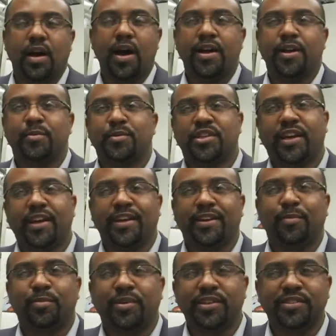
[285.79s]
Hi, I'm Chad.
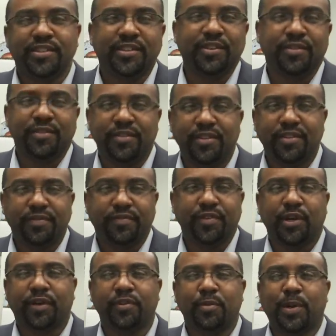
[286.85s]
I'm president of the
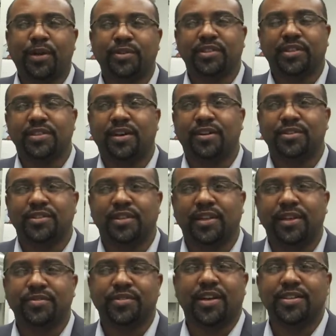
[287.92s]
Philadelphia Biotechnology and
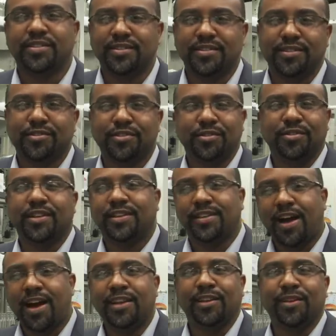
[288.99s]
Life Sciences Institute, and
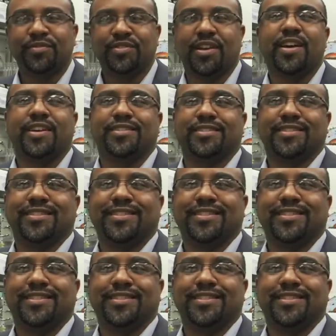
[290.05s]
I love science.